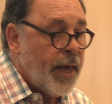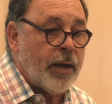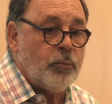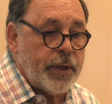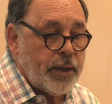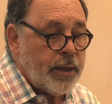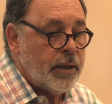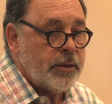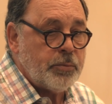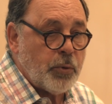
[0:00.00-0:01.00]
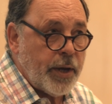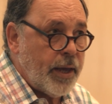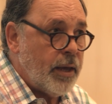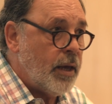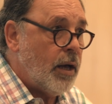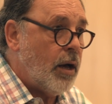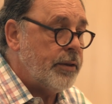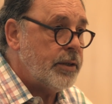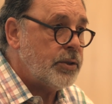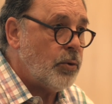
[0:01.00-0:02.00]
and we spray
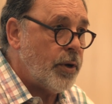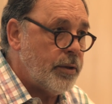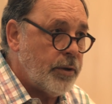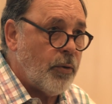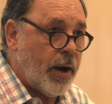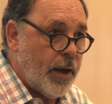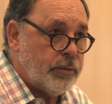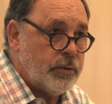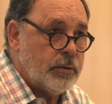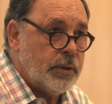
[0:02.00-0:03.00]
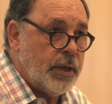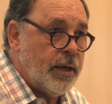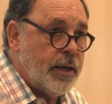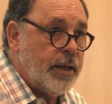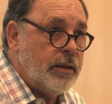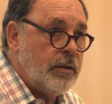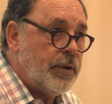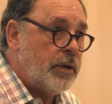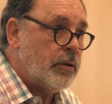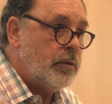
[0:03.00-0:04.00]
on the soil, the ground, in the
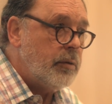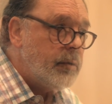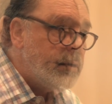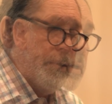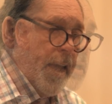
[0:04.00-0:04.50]
vineyard.